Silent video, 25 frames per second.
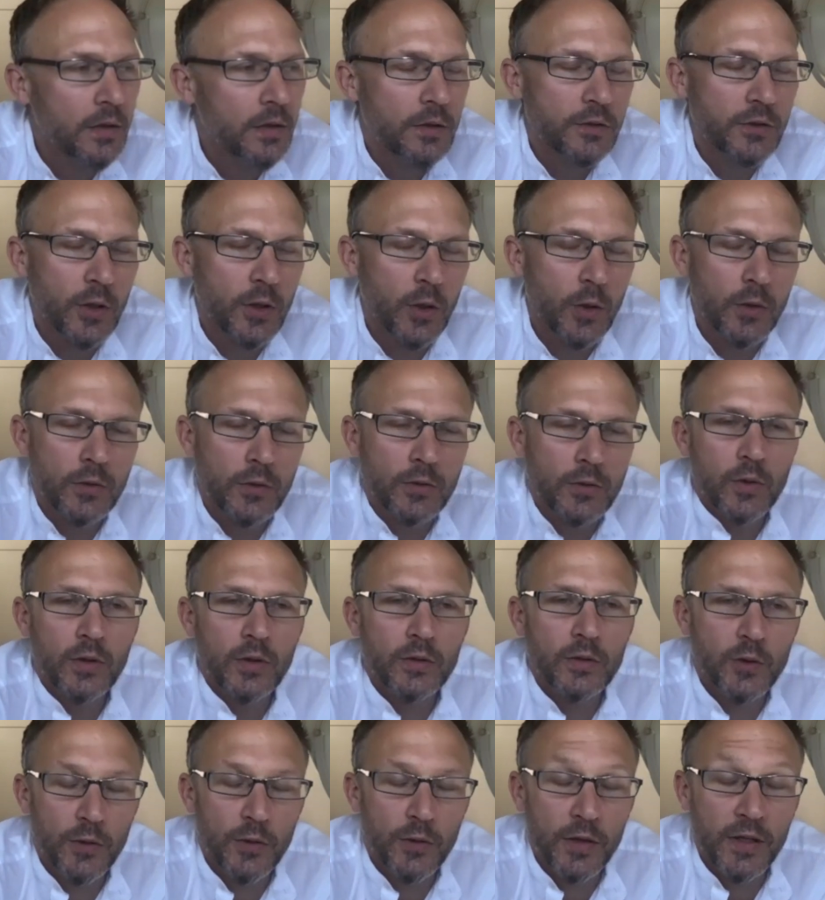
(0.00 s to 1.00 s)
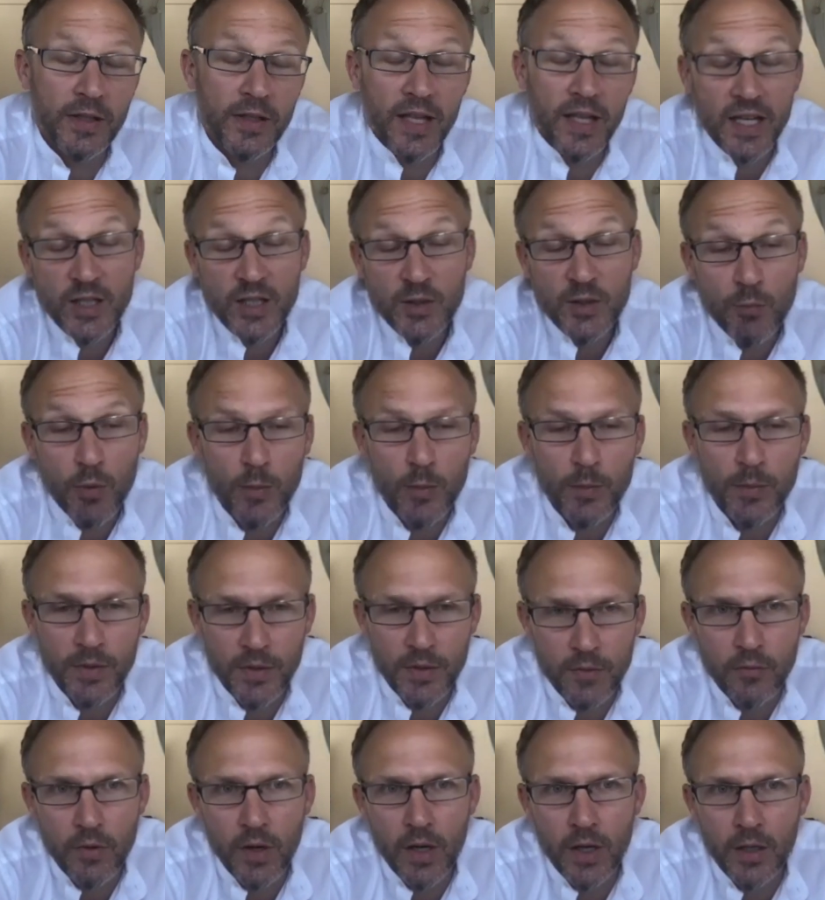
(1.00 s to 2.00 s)
So I think that is probably
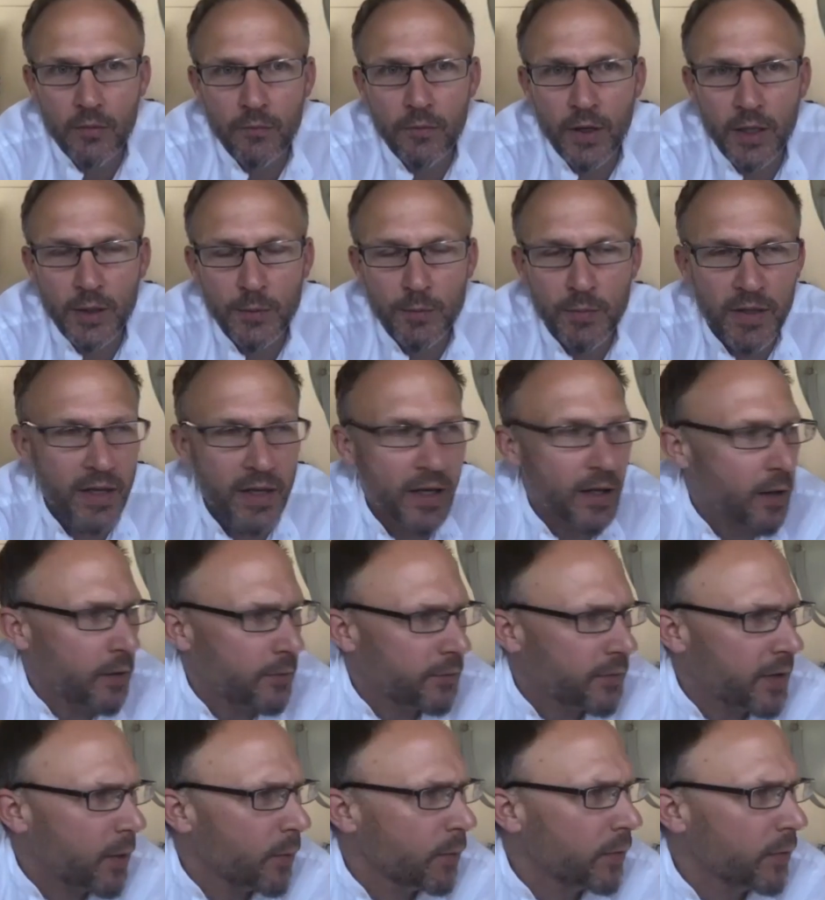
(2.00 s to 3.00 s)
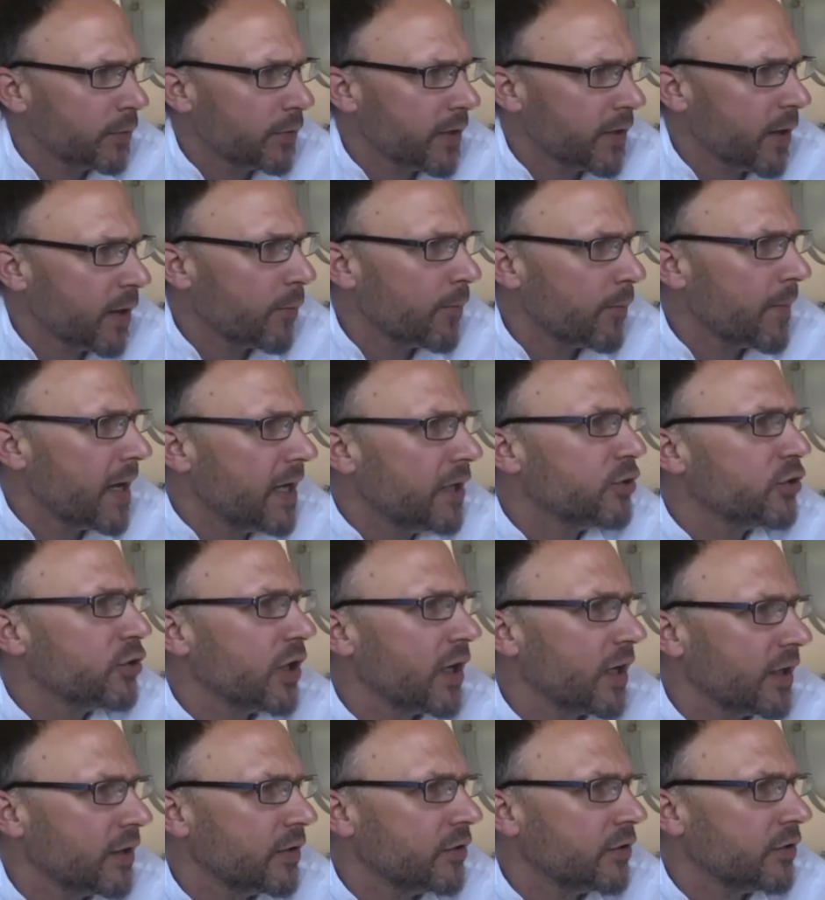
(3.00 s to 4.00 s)
the right advice. But that may
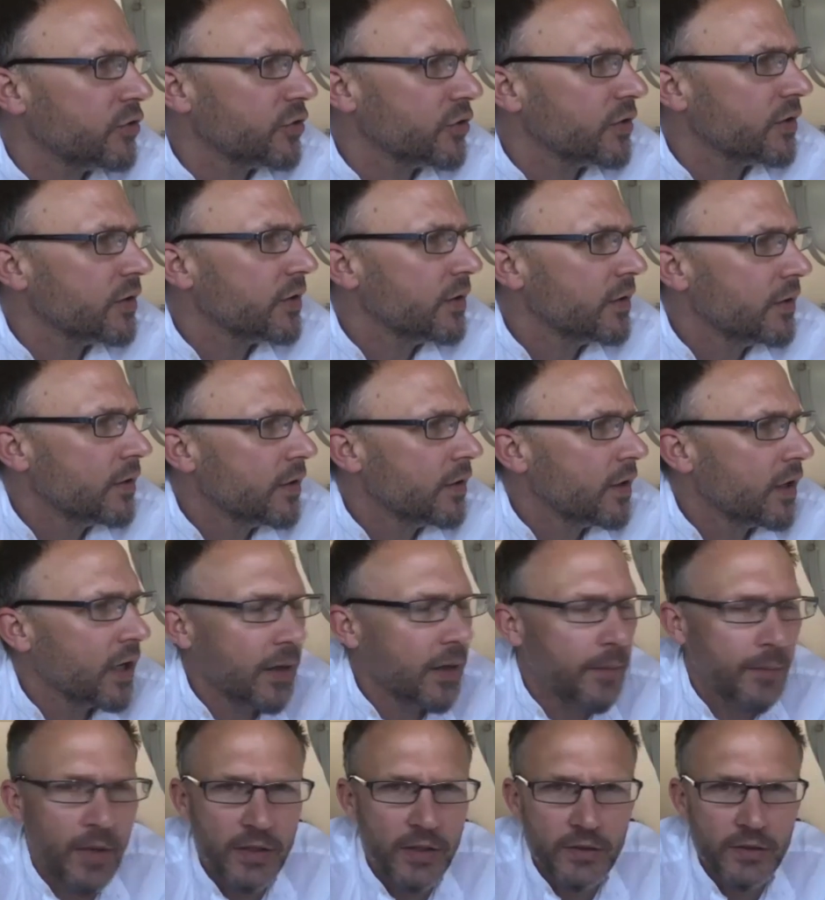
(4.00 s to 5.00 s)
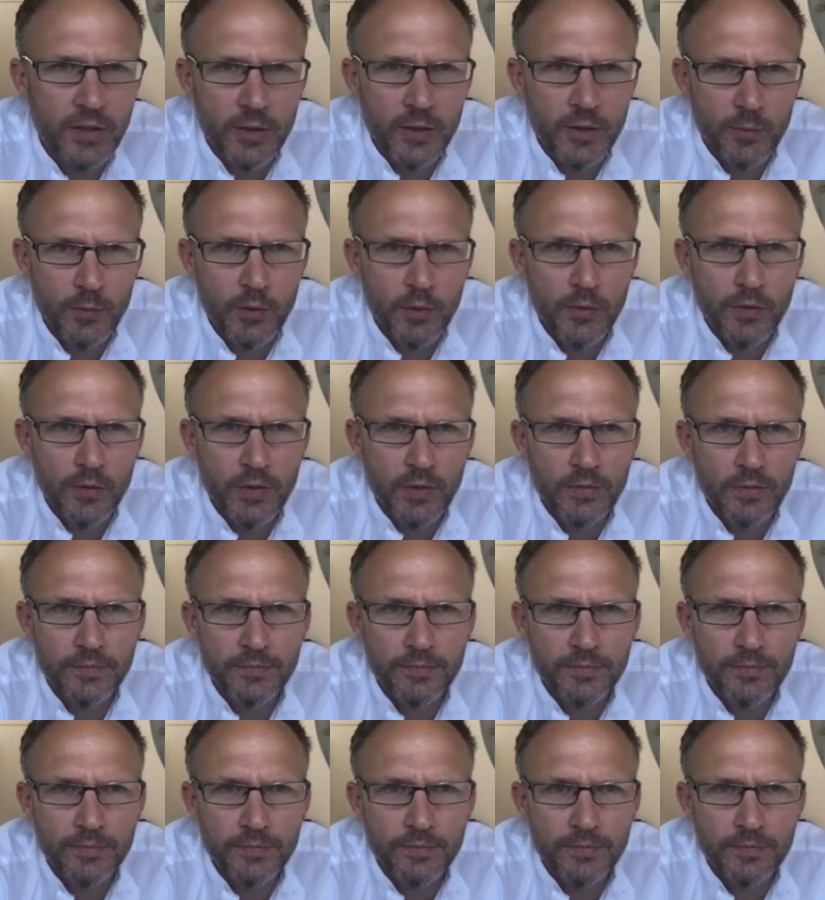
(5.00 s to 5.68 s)
change as things move on.